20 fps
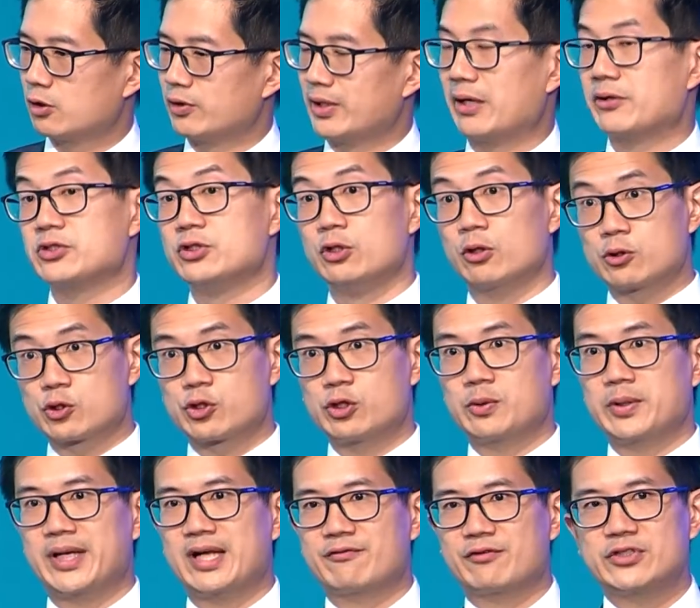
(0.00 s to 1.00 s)
Now, it's not true
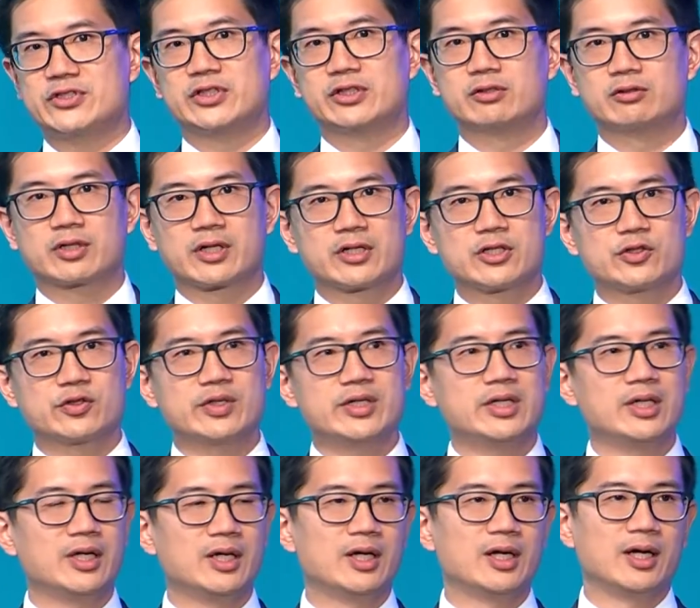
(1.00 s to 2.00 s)
in every single country
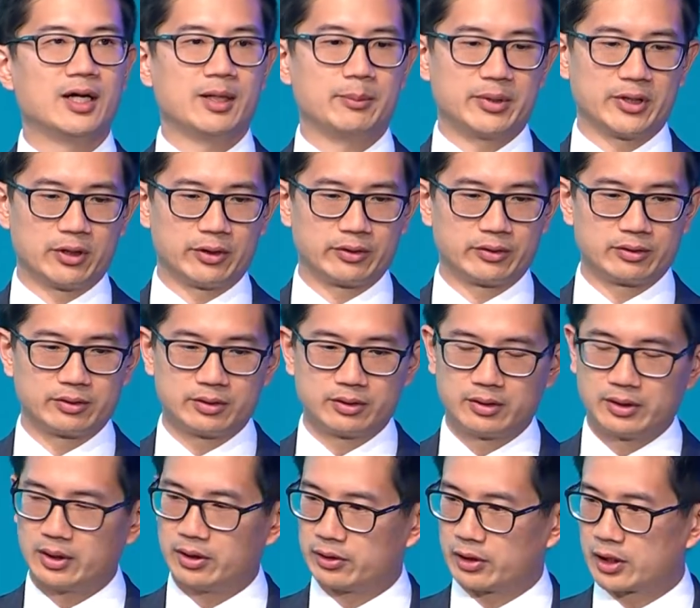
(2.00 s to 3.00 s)
but on,
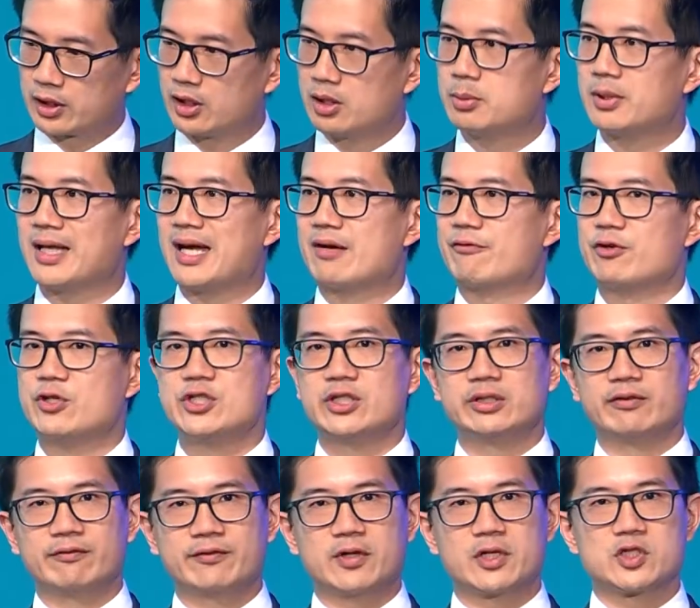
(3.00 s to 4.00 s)
on a global average, in the
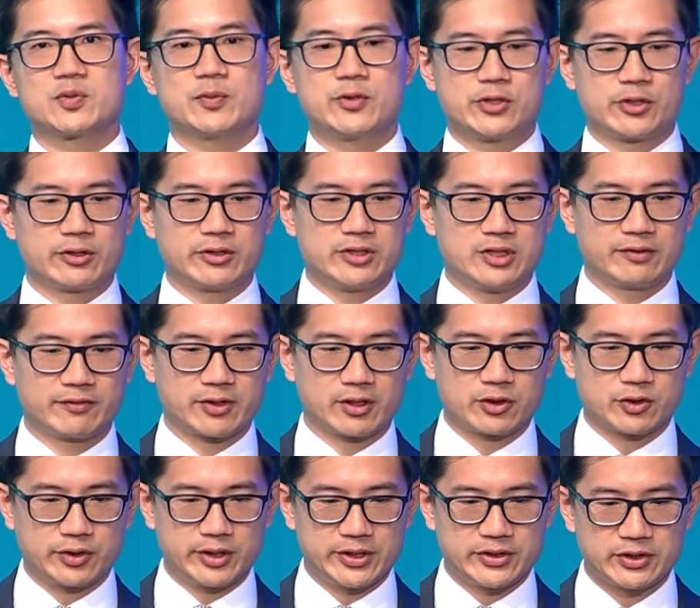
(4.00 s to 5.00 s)
vast majority of
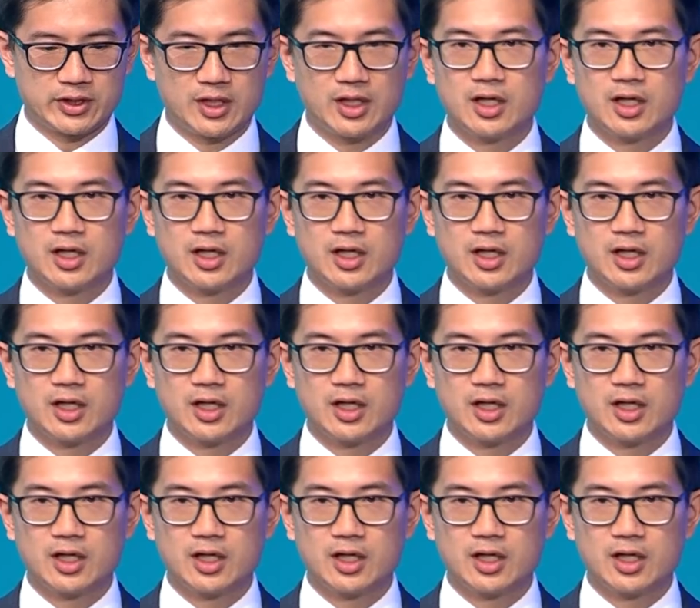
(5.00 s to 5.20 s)
countries,